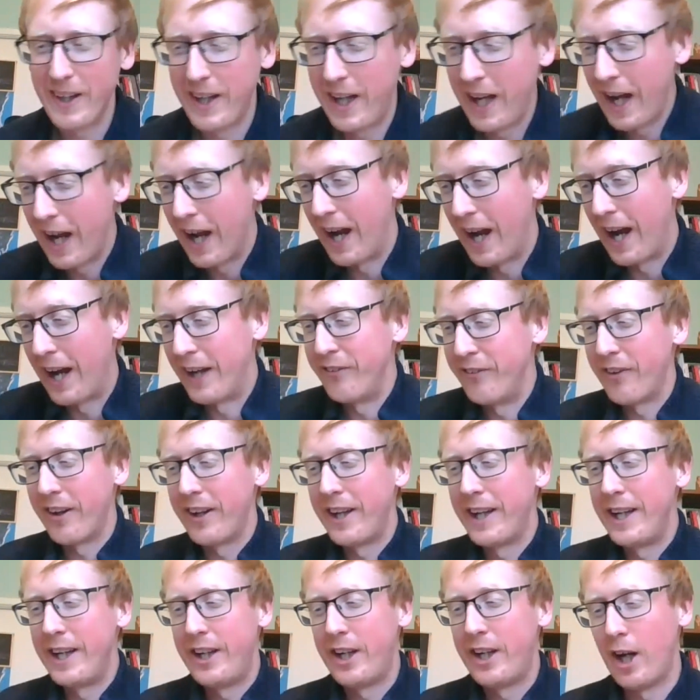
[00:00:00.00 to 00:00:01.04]
yeah, and I
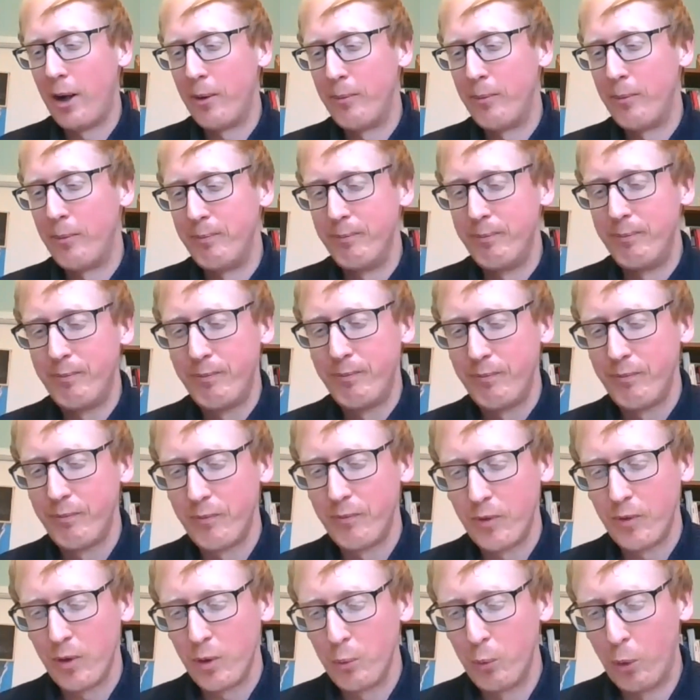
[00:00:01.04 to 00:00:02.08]
think um,
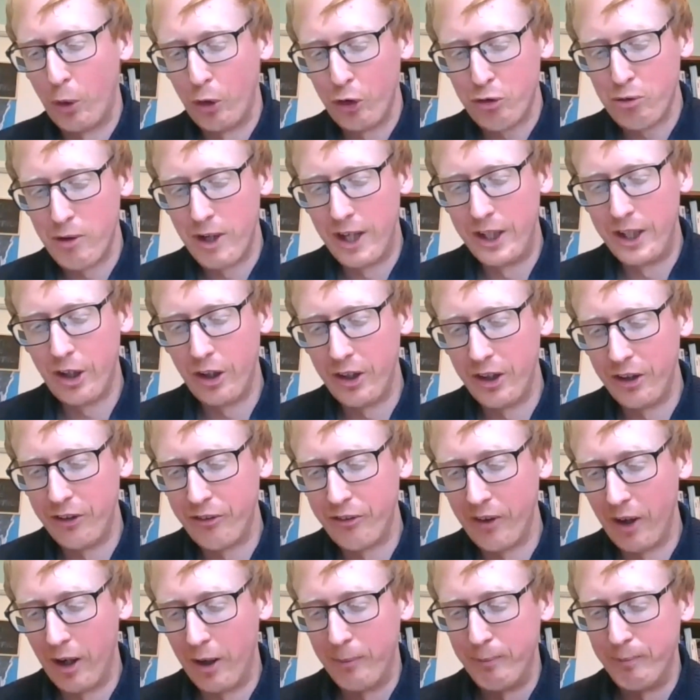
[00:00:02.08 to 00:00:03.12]
what's really good
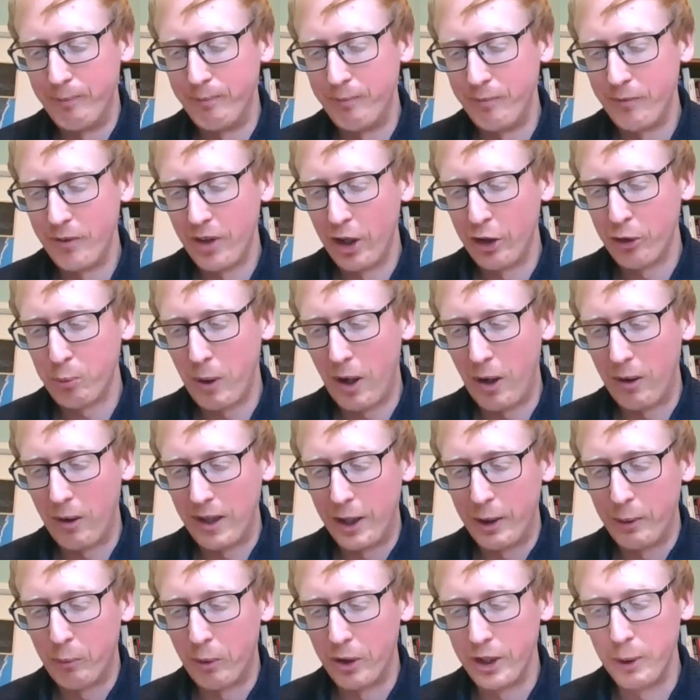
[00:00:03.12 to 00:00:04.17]
is um, as well,
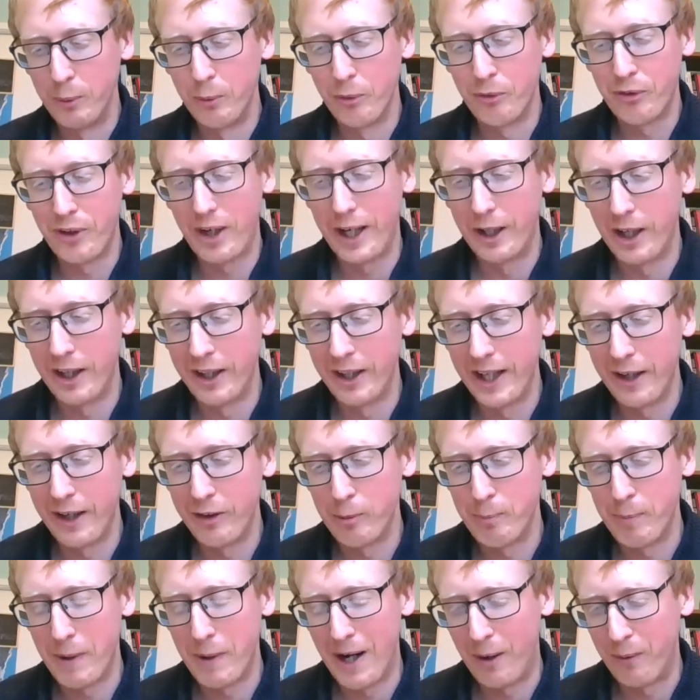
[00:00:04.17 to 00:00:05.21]
like what you were saying at the
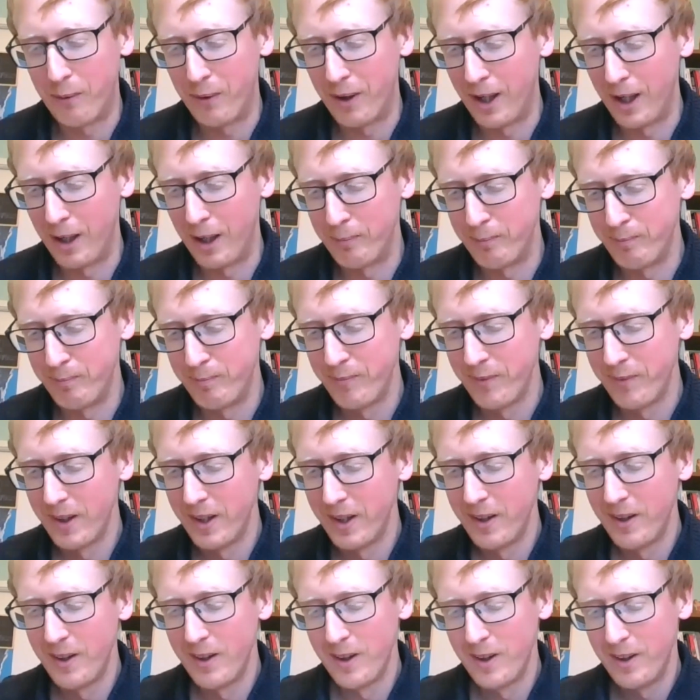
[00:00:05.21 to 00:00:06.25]
end about um,
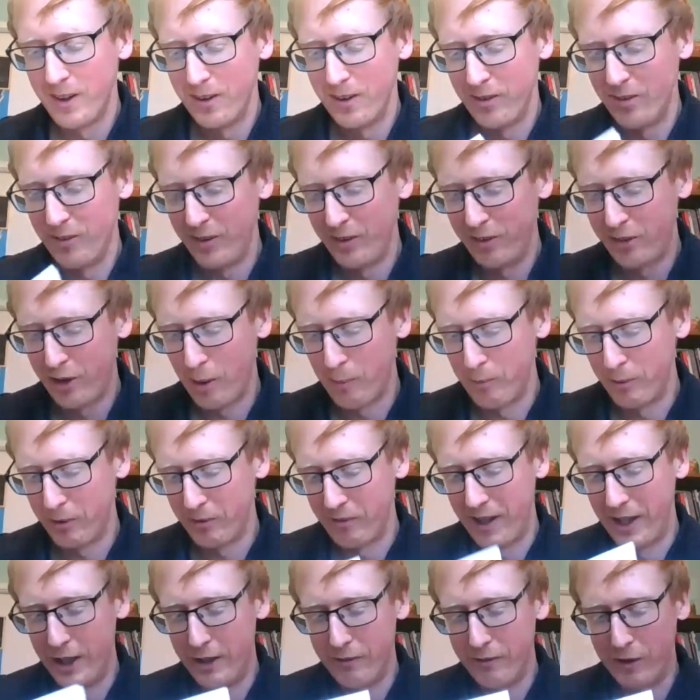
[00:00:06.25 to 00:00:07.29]
terms of
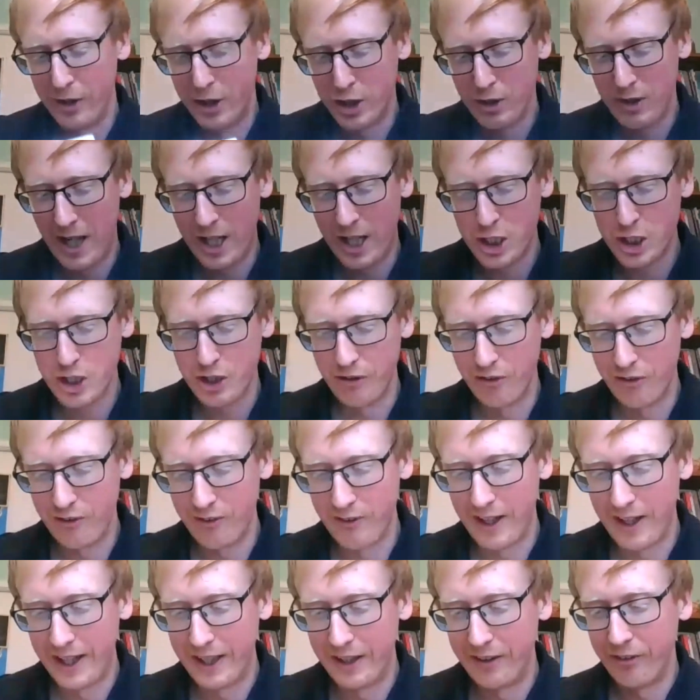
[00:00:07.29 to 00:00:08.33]
individual actions
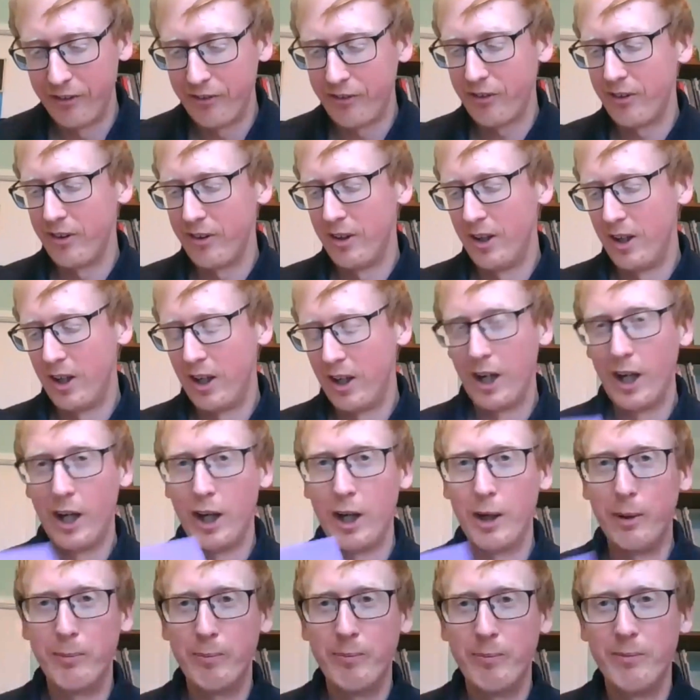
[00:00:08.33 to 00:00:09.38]
and things.
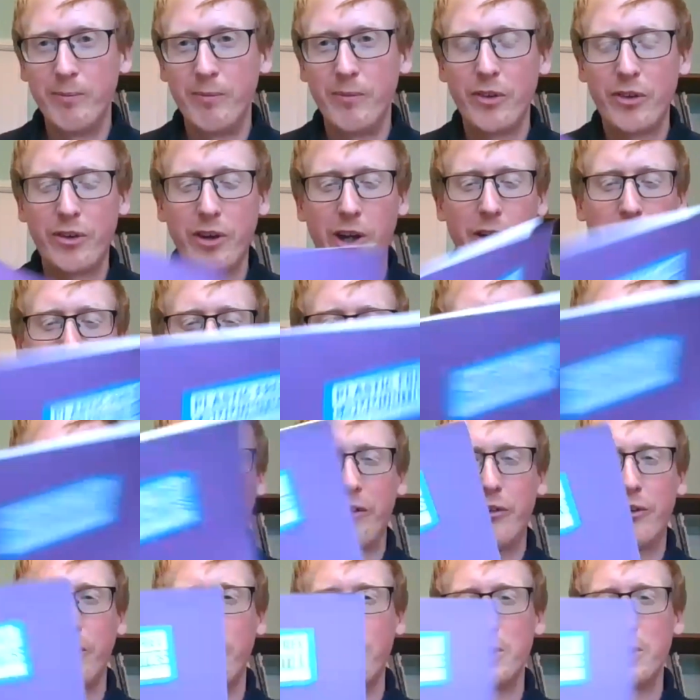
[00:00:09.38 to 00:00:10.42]
Um,
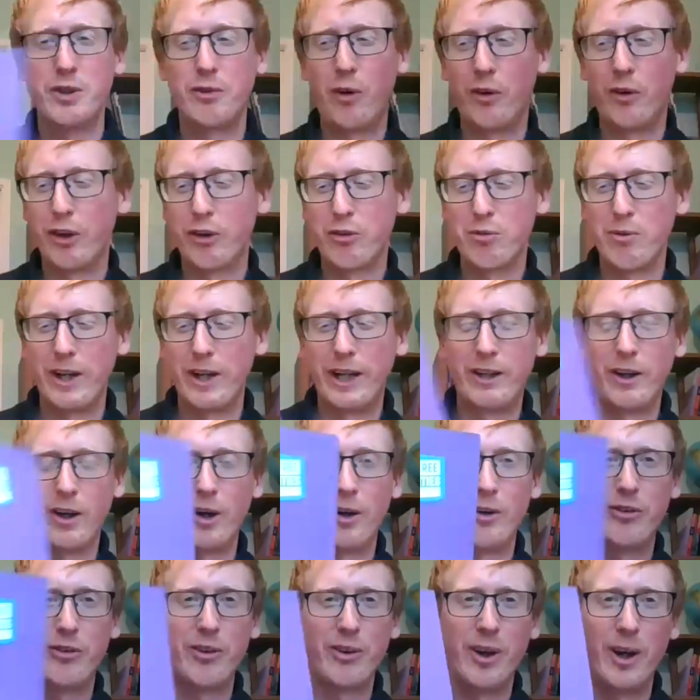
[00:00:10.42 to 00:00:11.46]
Against sewage, you've got this really
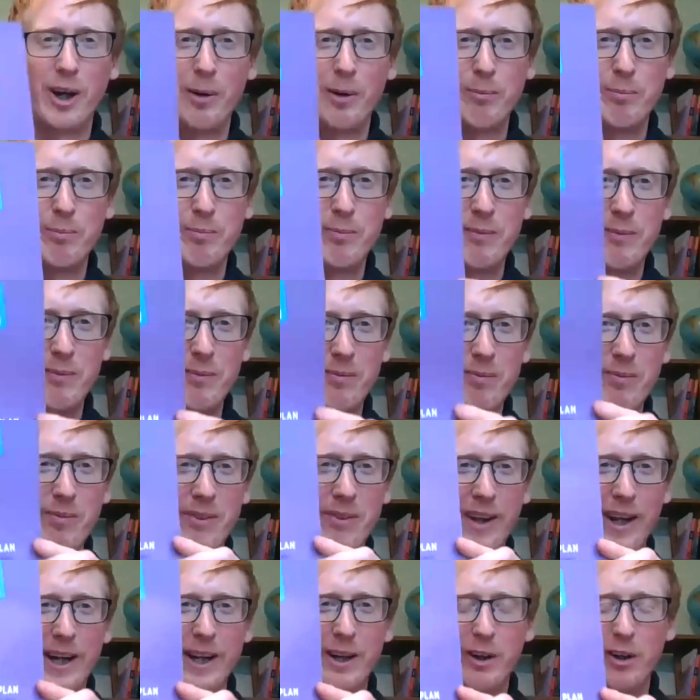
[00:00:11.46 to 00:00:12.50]
good um,
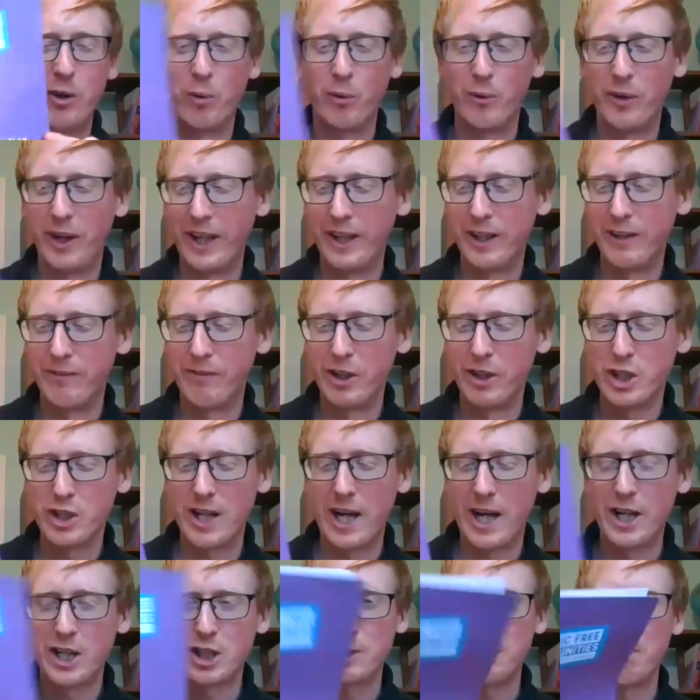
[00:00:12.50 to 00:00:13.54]
thing called the
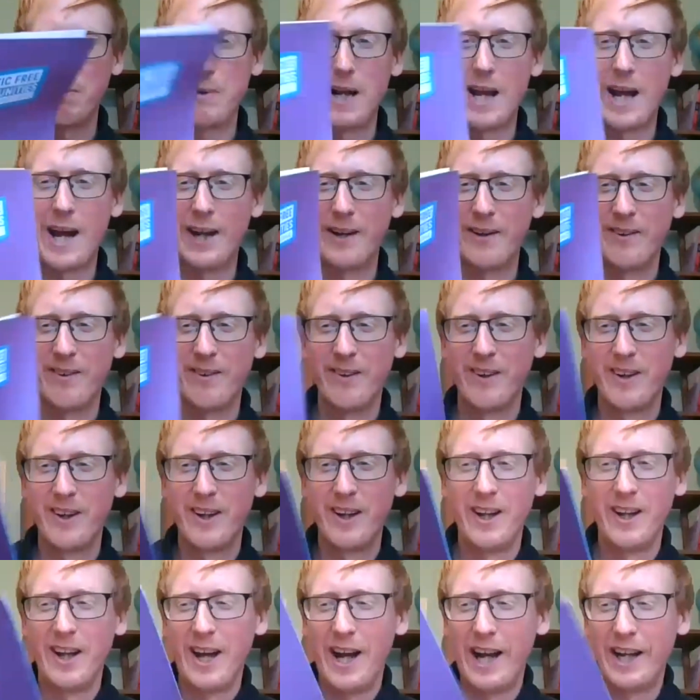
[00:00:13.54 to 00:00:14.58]
Individual Action Plan,
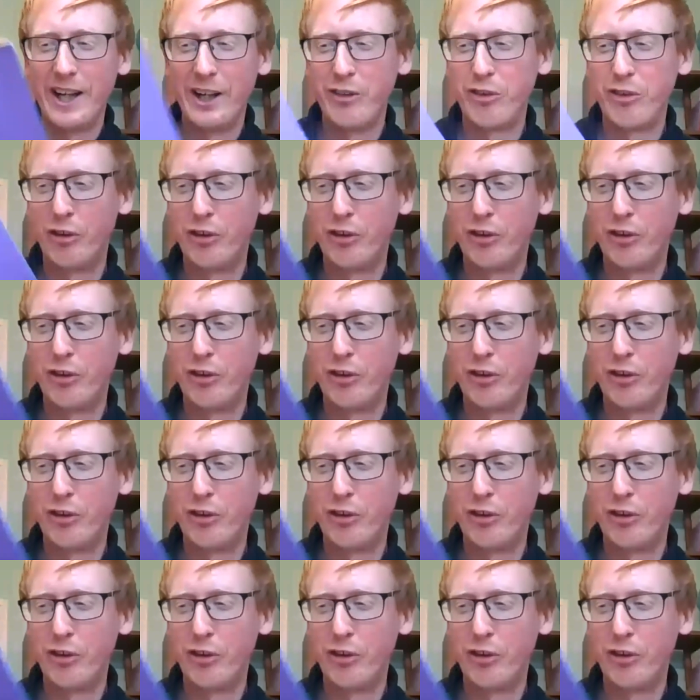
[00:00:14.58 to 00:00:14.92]
and it's